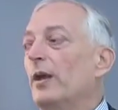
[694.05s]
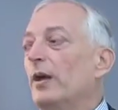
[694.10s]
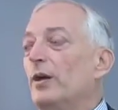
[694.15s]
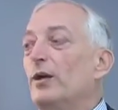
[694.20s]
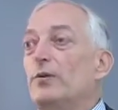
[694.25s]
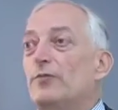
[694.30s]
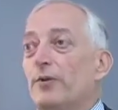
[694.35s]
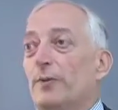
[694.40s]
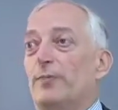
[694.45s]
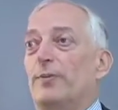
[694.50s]

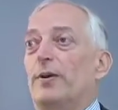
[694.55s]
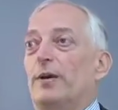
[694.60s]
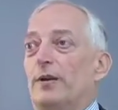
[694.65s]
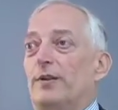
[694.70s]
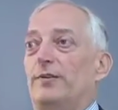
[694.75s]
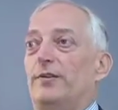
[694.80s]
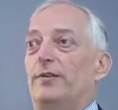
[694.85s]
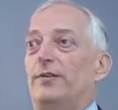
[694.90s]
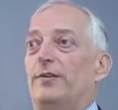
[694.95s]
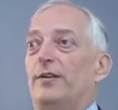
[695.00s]

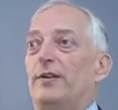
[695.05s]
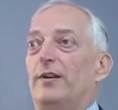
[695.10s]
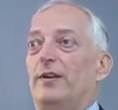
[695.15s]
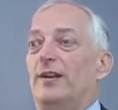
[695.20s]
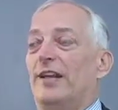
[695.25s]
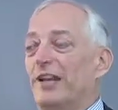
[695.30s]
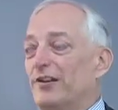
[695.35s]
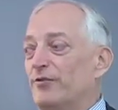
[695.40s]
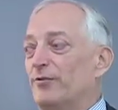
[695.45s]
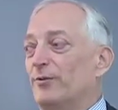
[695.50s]
overpriced
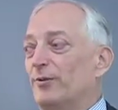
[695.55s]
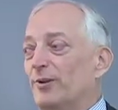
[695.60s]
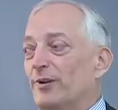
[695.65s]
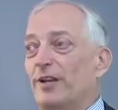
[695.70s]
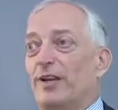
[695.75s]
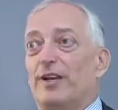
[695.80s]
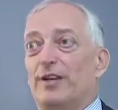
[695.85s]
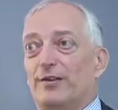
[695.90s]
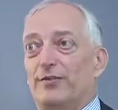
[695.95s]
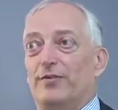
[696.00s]
natural
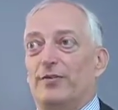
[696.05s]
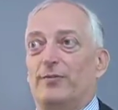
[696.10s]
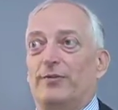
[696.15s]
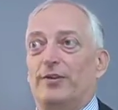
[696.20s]
gas from